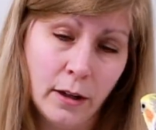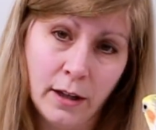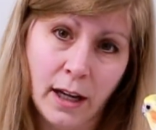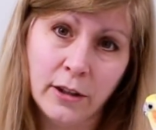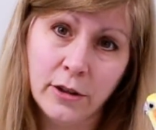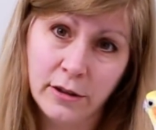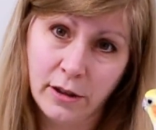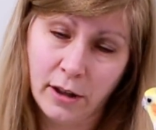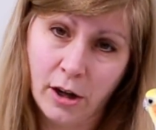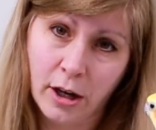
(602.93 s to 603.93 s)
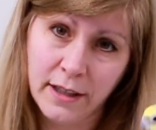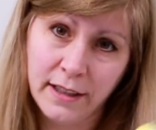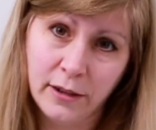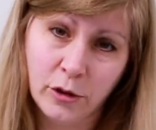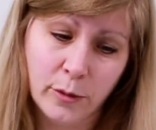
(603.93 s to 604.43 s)
colored
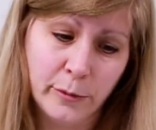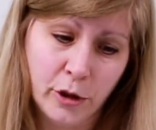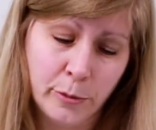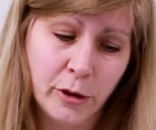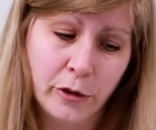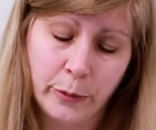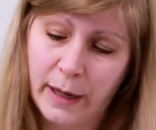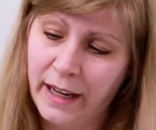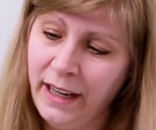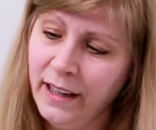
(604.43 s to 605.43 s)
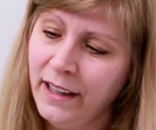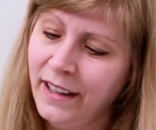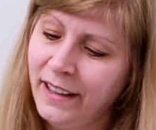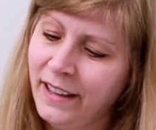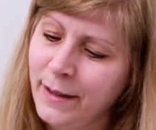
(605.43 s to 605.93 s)
cockatiel, normal gray.
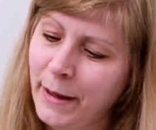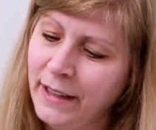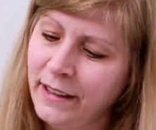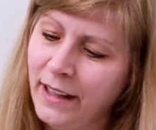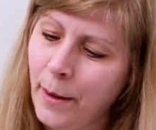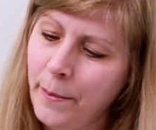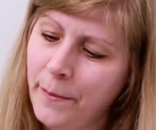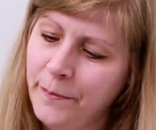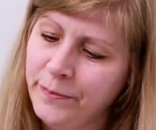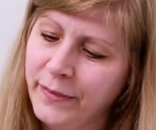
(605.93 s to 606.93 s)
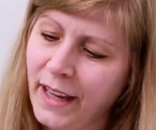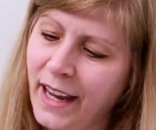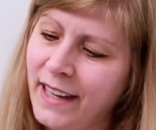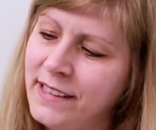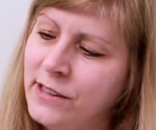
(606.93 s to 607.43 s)
Come on, hop.
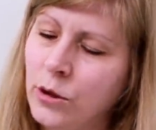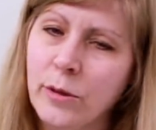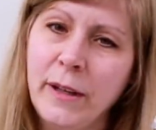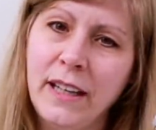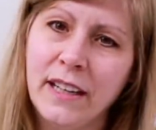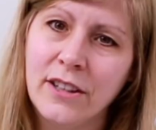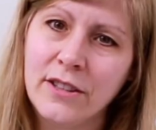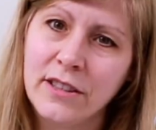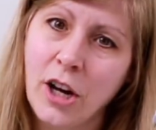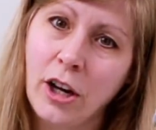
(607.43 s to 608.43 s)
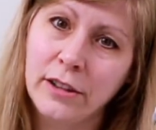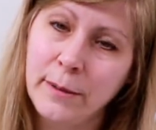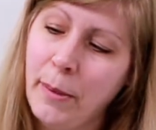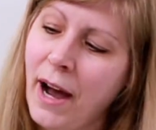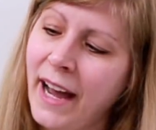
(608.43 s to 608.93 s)
And Stormy here is called
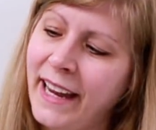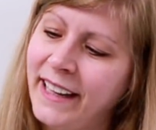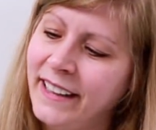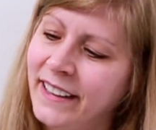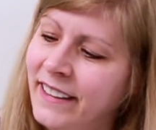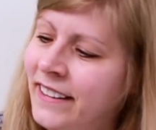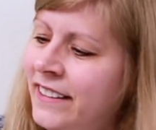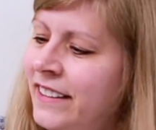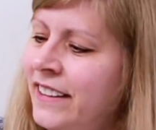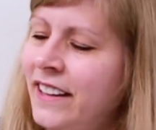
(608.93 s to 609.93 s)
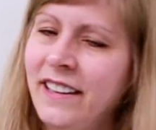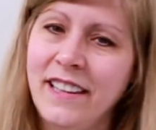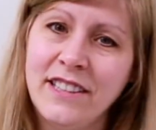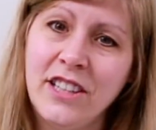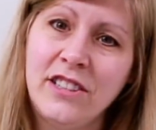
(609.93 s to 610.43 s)
a pied.
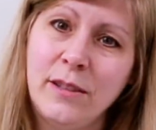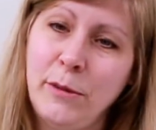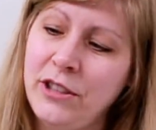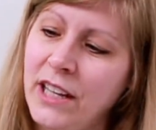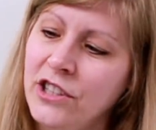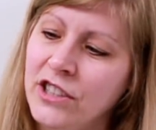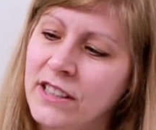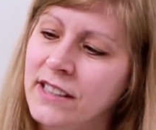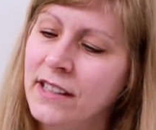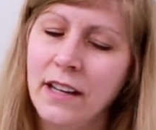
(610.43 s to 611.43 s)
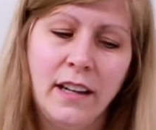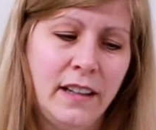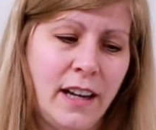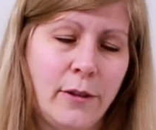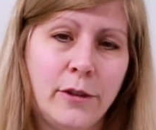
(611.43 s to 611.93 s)
That's just the mutations.
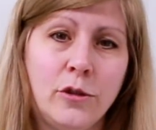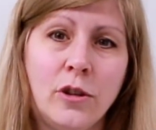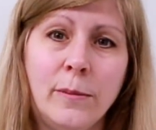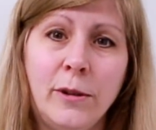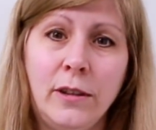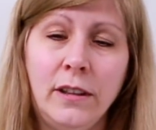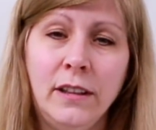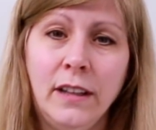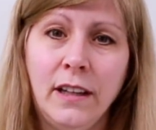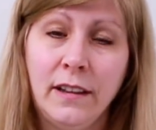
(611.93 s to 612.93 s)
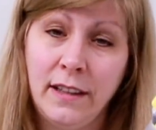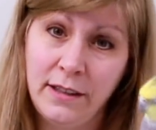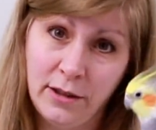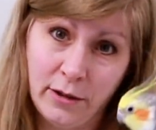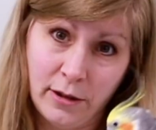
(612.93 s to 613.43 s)
Now the normal,
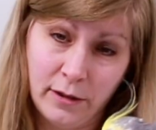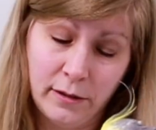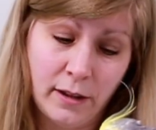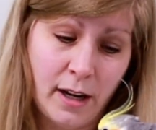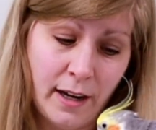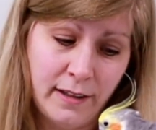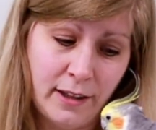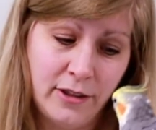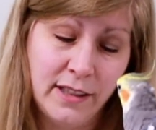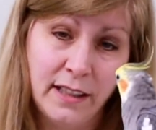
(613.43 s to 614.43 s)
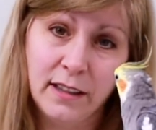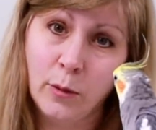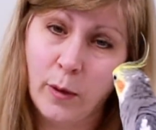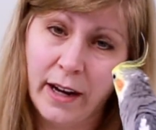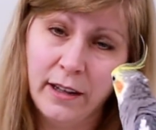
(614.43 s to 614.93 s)
these are the kind that you see in
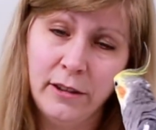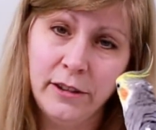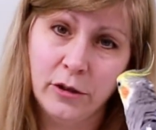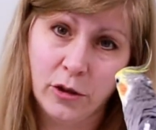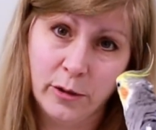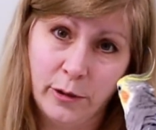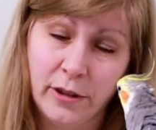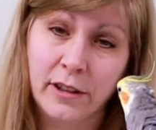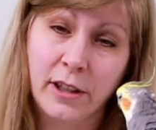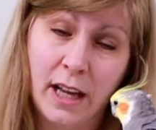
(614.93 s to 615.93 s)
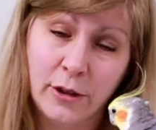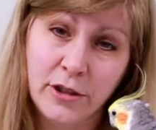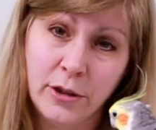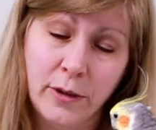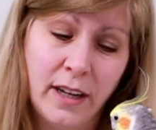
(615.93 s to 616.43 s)
the wild. The
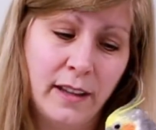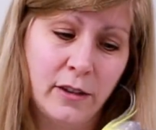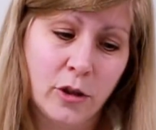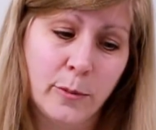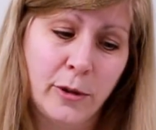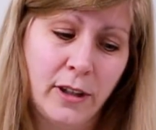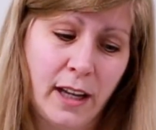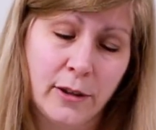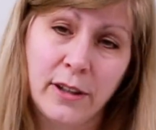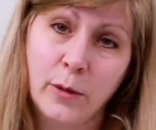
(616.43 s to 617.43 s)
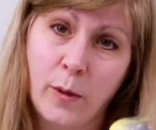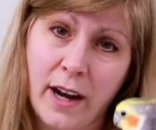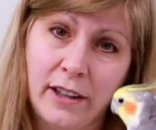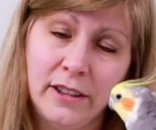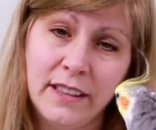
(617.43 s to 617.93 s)
the normal color in the
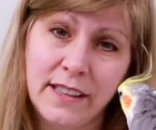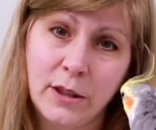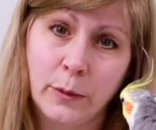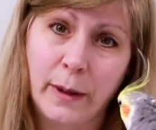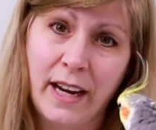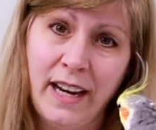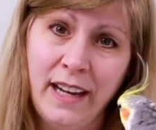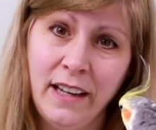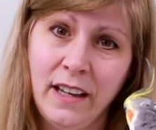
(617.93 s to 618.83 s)
wild is gray.